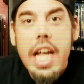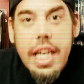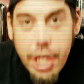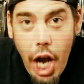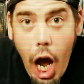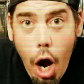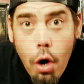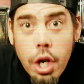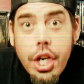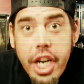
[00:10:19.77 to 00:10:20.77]
You
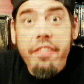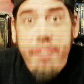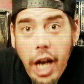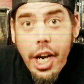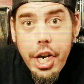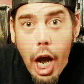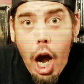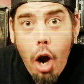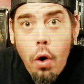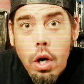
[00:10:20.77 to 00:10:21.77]
know? Do you fucking
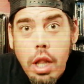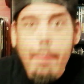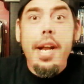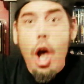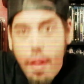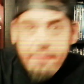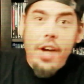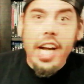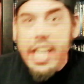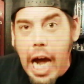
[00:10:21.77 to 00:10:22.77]
know? Let me know in the
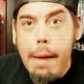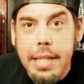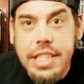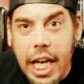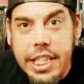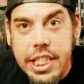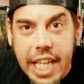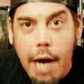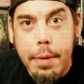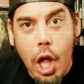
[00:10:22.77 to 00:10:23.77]
fucking comment section
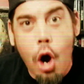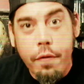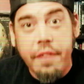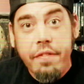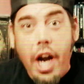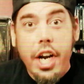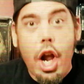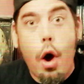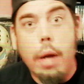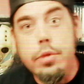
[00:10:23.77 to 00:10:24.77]
down below if you fucking
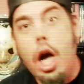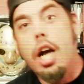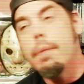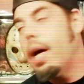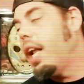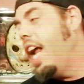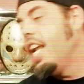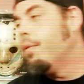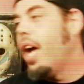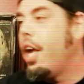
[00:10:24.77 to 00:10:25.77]
know what I'm talking about.
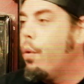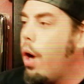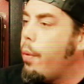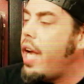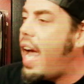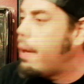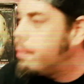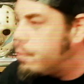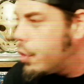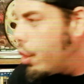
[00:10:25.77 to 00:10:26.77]
Anyway, where are we at?
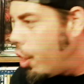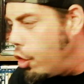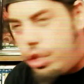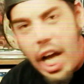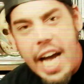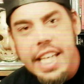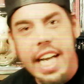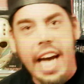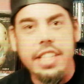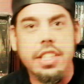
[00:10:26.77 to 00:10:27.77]
Who's dying
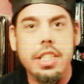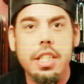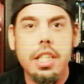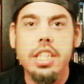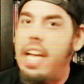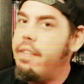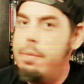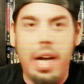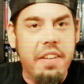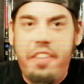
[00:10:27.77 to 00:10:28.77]
next? Because
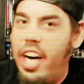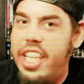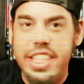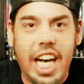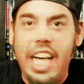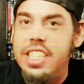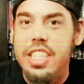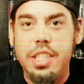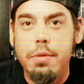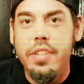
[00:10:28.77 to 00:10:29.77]
everybody fucking dies in
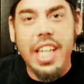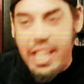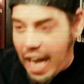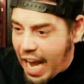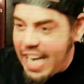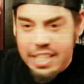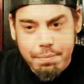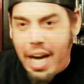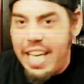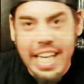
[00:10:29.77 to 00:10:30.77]
this movie. They got the highest
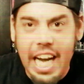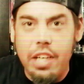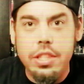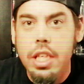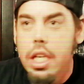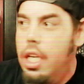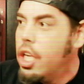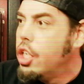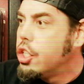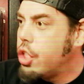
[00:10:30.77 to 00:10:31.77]
body count.
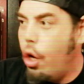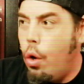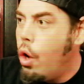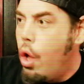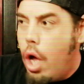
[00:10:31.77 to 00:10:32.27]
So,